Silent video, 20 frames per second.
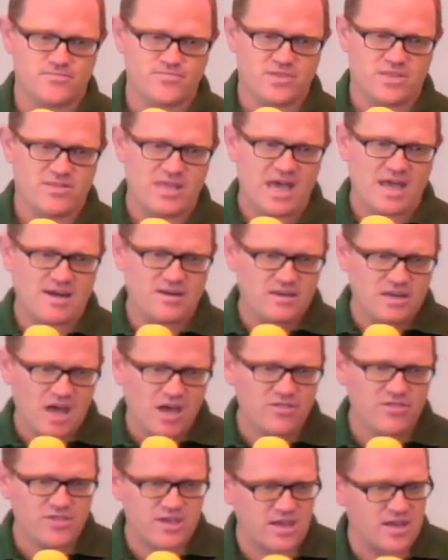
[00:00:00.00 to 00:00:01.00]
That
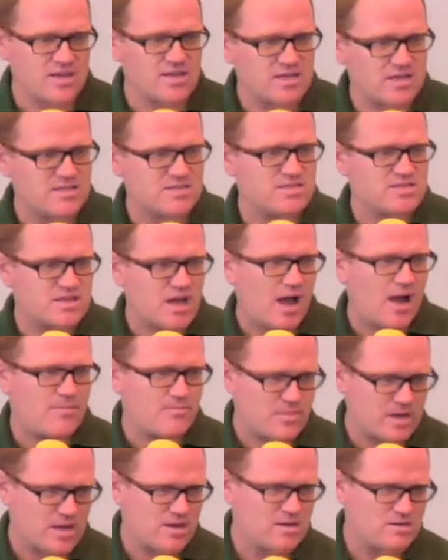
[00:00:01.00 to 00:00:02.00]
nothing can stop
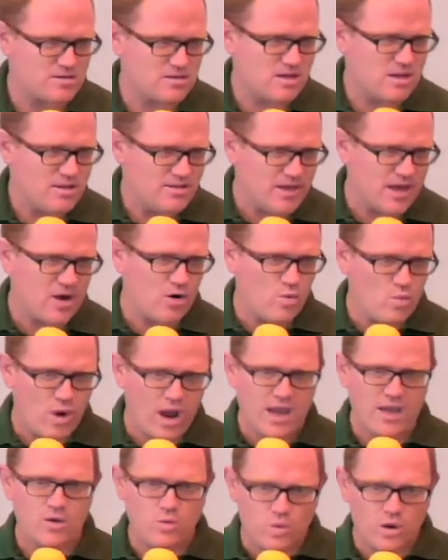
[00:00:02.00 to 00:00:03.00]
me. That
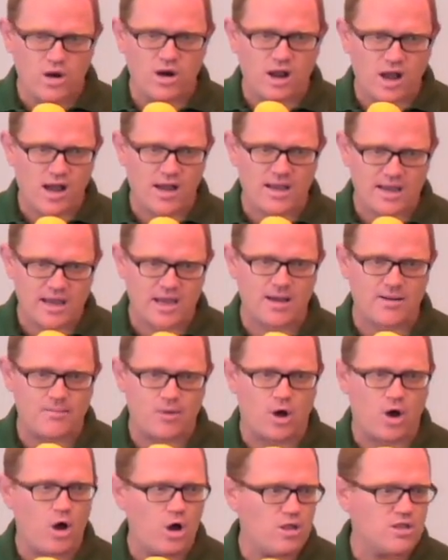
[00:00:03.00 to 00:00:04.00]
right where I am,
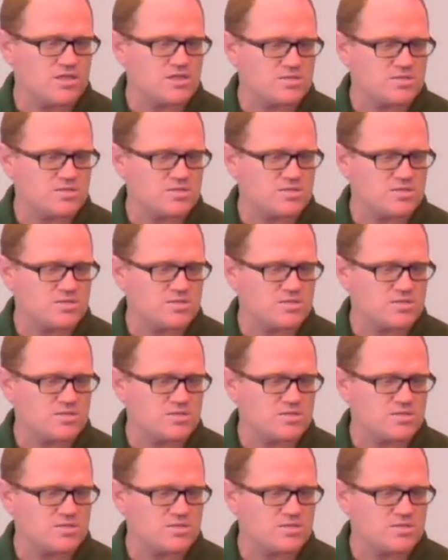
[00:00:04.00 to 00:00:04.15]
all is